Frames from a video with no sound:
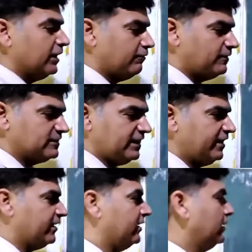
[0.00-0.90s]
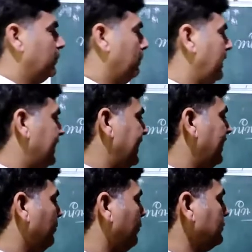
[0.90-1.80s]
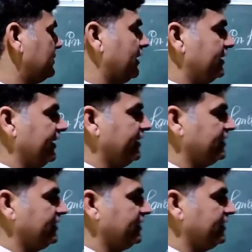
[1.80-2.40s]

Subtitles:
If you see here, minute hand moves 30